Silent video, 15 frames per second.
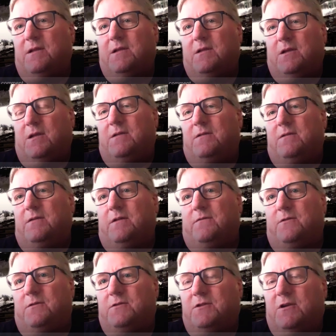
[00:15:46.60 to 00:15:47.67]
and if
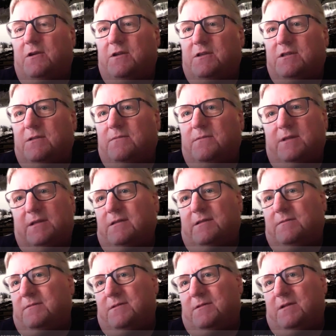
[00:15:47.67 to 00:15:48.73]
you're starting something,
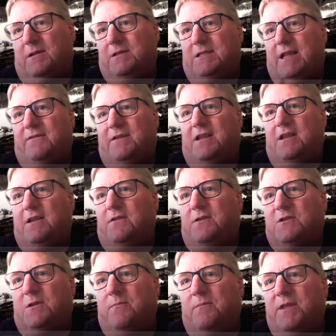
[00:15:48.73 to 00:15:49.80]
I just have to give you
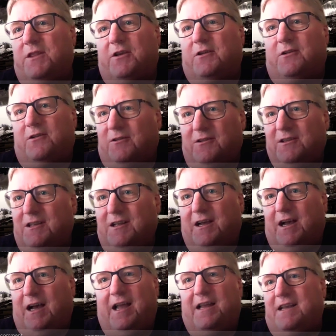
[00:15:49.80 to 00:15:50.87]
some mythical
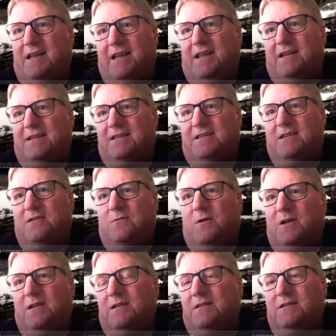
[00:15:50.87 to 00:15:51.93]
idea to see
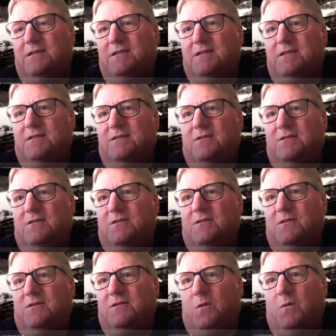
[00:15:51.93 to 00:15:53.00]
what,
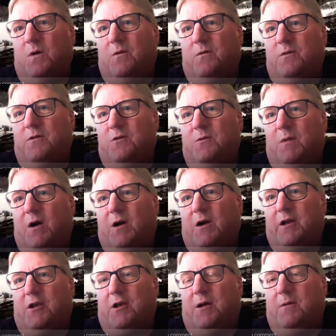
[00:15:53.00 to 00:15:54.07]
what would you
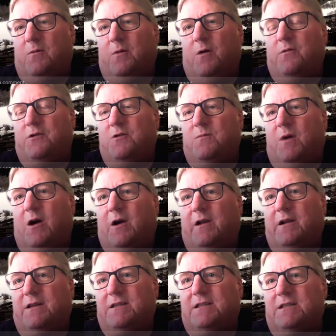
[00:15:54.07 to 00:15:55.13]
market what would you market
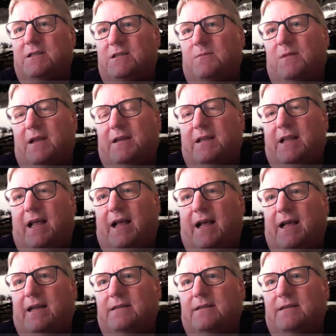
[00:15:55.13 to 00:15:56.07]
a system like that?